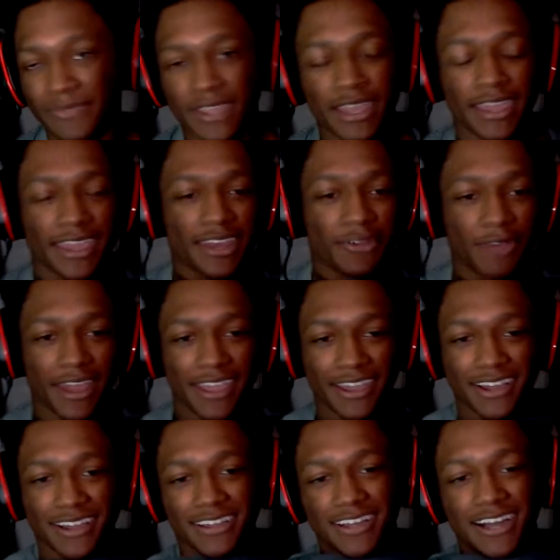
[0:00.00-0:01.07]
Anyway,
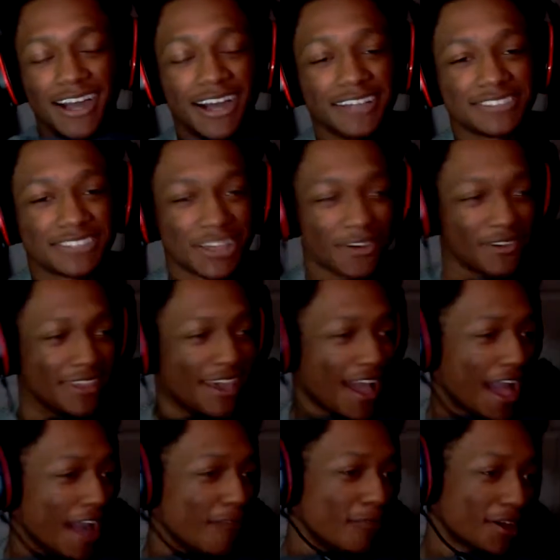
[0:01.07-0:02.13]
uh, so yeah, I
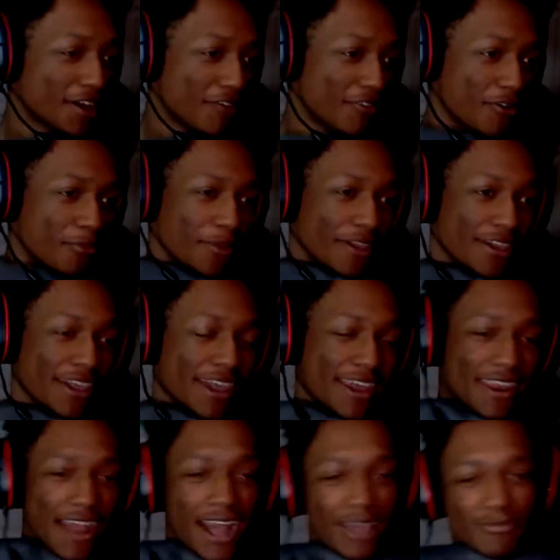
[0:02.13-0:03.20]
have my cover on me, and
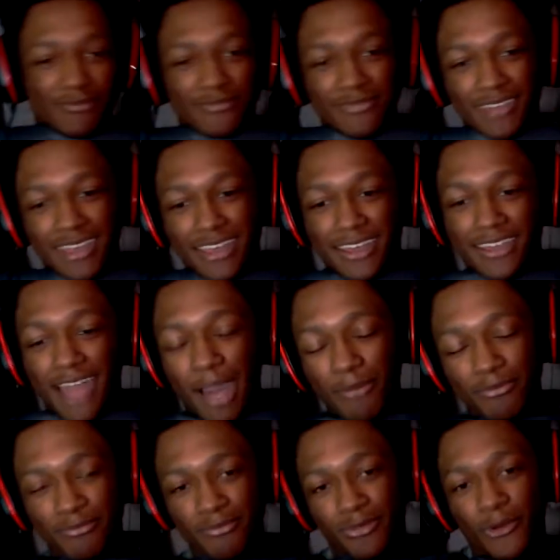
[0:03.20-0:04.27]
I'm
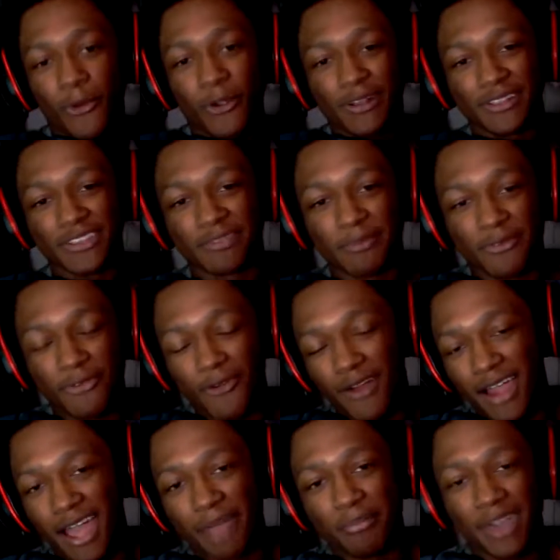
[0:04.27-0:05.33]
I'm recording this before
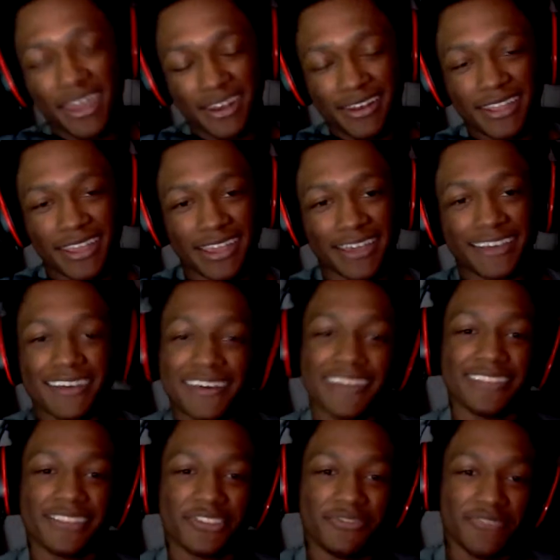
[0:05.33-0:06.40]
I'm editing
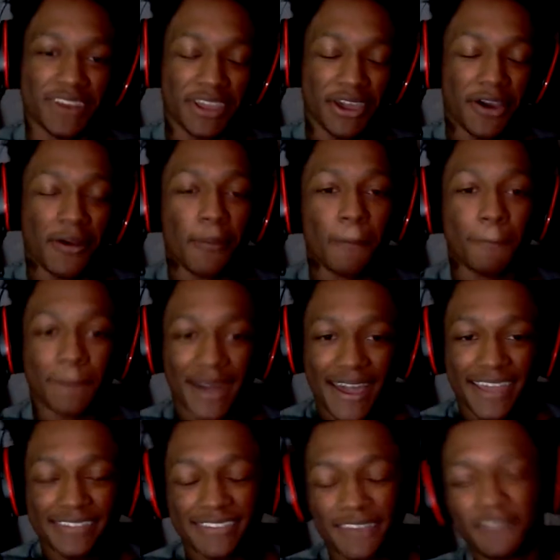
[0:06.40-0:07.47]
this video.
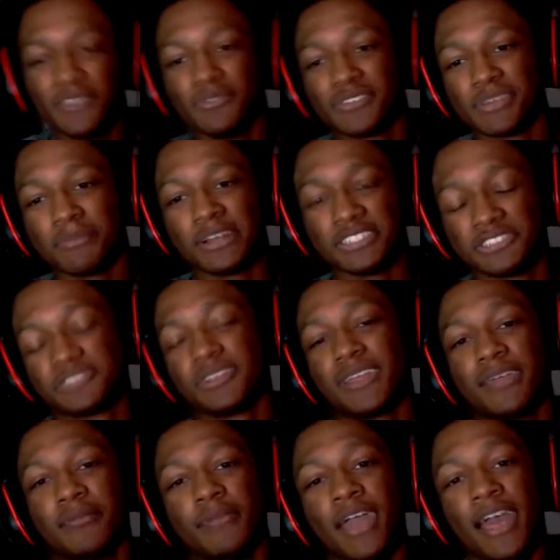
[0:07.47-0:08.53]
But if you was in my
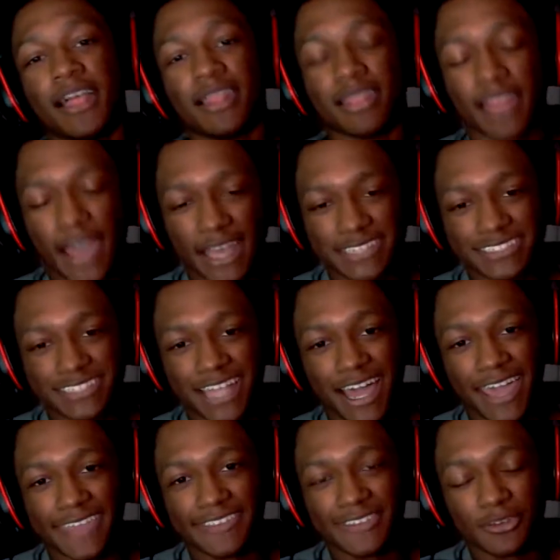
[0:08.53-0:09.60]
stream last
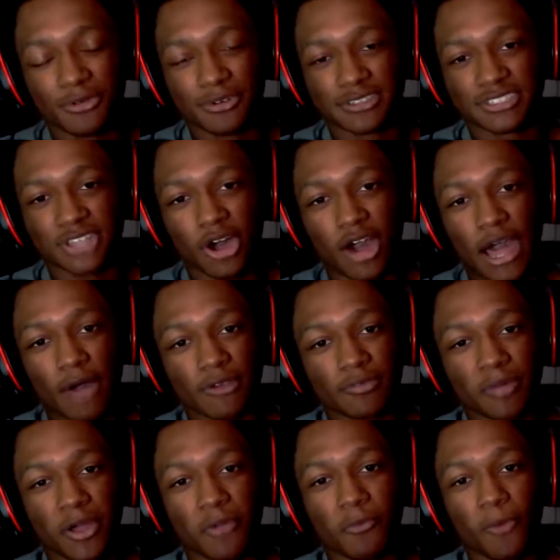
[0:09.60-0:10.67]
night, you saw I was
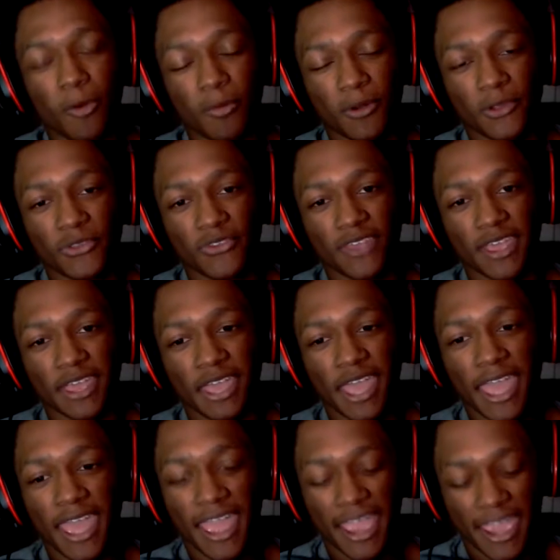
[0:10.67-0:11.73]
playing World War Z,
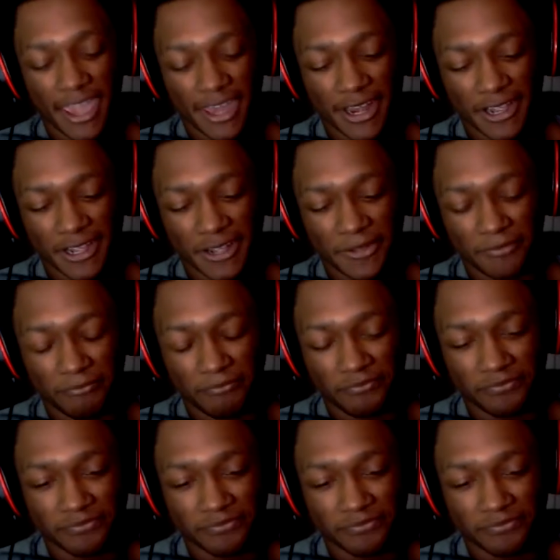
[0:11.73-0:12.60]
and um,